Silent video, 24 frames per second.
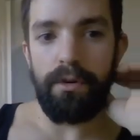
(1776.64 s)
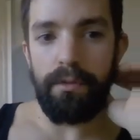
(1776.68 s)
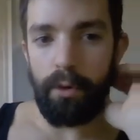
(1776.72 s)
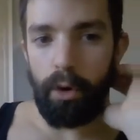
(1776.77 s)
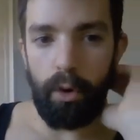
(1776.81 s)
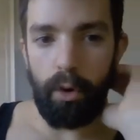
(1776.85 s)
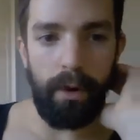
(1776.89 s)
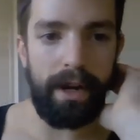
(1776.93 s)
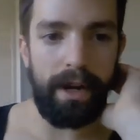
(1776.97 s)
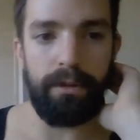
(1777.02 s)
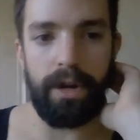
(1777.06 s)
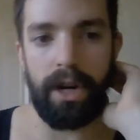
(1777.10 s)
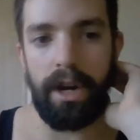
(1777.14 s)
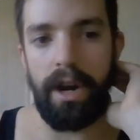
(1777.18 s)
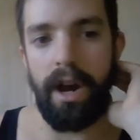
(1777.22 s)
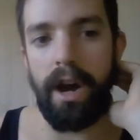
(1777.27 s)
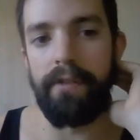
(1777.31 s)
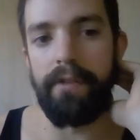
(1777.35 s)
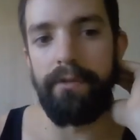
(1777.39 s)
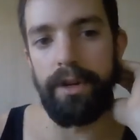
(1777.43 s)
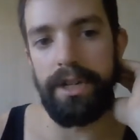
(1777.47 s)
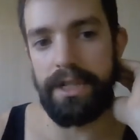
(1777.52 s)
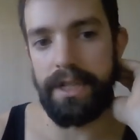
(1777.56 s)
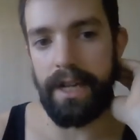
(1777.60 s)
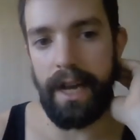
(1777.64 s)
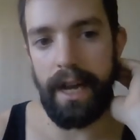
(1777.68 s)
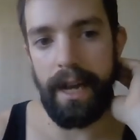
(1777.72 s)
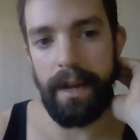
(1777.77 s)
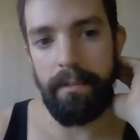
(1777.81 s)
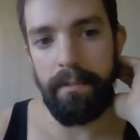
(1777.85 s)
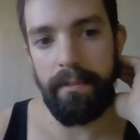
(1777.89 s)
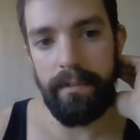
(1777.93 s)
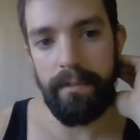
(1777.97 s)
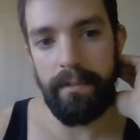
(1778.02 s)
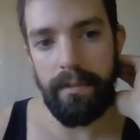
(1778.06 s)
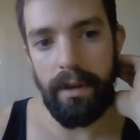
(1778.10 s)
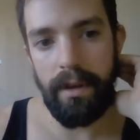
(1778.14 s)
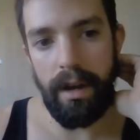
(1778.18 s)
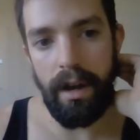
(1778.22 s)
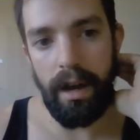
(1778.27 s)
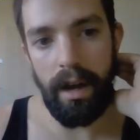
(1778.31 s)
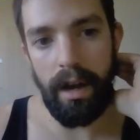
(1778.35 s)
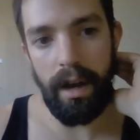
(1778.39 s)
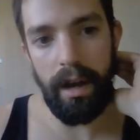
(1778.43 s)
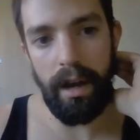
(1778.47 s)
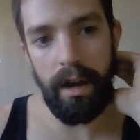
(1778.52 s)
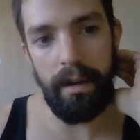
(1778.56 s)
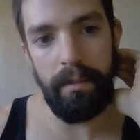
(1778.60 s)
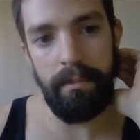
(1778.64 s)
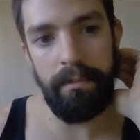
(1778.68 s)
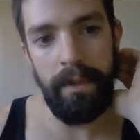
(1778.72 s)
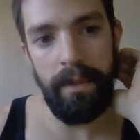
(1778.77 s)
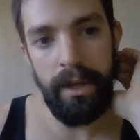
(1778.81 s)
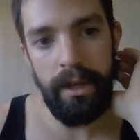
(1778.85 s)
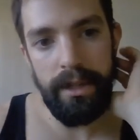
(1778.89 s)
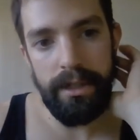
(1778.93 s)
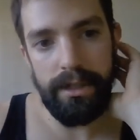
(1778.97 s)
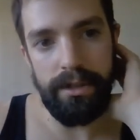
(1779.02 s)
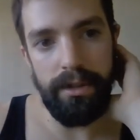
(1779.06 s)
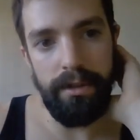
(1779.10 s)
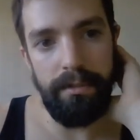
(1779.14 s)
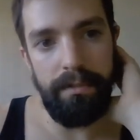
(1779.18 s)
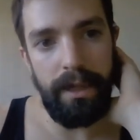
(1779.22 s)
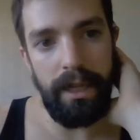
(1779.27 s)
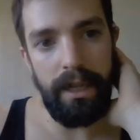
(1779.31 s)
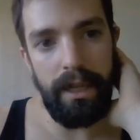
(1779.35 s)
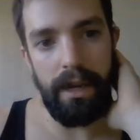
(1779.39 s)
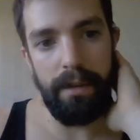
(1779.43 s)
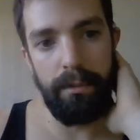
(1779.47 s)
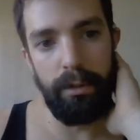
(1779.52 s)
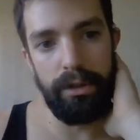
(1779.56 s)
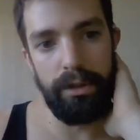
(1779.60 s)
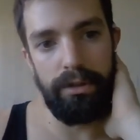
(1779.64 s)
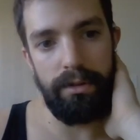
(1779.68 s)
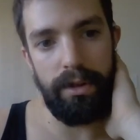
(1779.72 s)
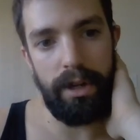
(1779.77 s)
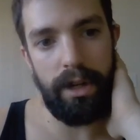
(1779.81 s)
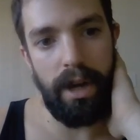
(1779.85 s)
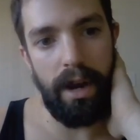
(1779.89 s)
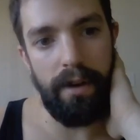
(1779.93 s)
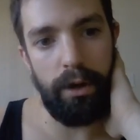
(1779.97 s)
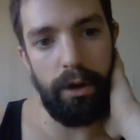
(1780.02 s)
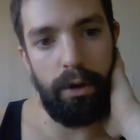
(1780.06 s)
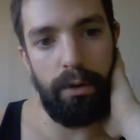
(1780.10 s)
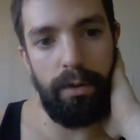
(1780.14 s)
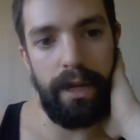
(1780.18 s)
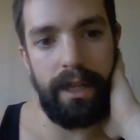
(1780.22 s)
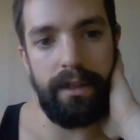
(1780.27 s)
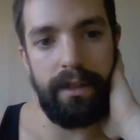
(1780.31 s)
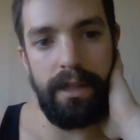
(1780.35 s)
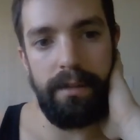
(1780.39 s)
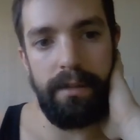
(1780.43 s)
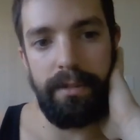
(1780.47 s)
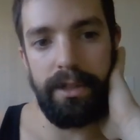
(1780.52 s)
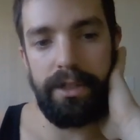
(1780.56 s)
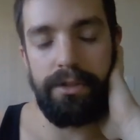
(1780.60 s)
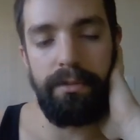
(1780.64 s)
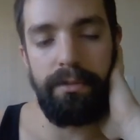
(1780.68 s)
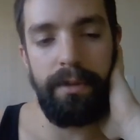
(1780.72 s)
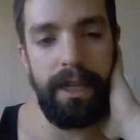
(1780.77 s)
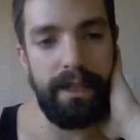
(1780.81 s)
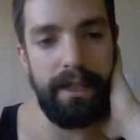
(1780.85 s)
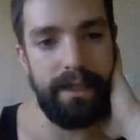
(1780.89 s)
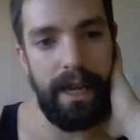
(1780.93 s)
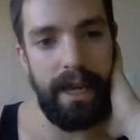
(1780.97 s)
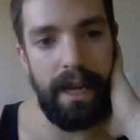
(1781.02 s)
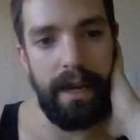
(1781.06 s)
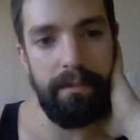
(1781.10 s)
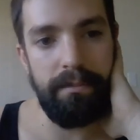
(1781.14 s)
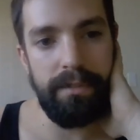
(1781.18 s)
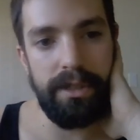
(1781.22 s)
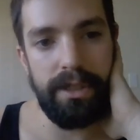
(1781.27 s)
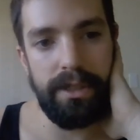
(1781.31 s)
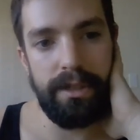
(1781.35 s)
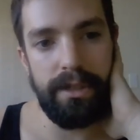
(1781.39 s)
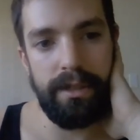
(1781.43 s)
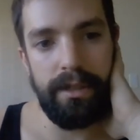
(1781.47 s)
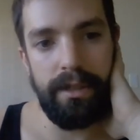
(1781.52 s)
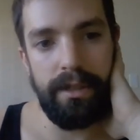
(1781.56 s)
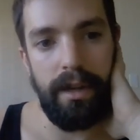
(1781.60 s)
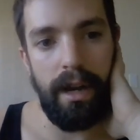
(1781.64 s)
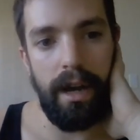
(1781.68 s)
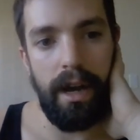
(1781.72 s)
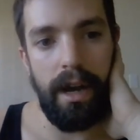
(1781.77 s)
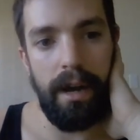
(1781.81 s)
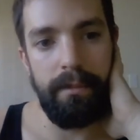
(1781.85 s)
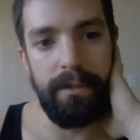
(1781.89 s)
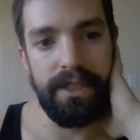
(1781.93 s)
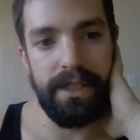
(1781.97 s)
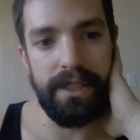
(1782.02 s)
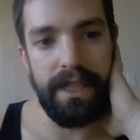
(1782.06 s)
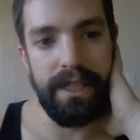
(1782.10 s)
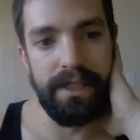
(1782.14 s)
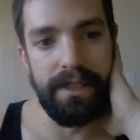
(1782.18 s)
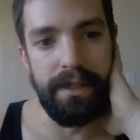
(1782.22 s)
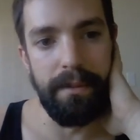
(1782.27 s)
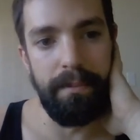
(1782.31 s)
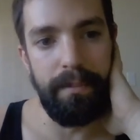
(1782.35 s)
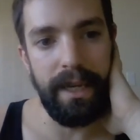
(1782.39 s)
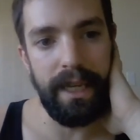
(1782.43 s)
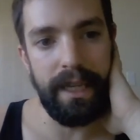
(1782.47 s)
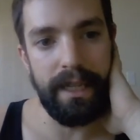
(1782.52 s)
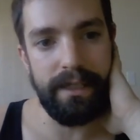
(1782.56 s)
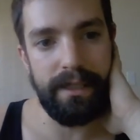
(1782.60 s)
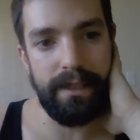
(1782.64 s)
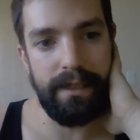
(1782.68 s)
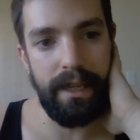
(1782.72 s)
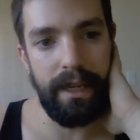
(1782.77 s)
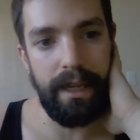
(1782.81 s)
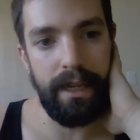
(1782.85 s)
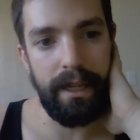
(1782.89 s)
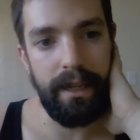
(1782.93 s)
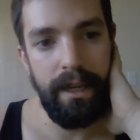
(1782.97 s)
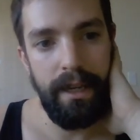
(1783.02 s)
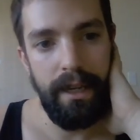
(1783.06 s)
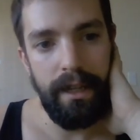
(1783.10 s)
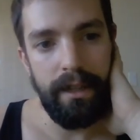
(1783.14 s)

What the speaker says: Quick recovery time. So being able to recover quickly between attempts is the biggest thing.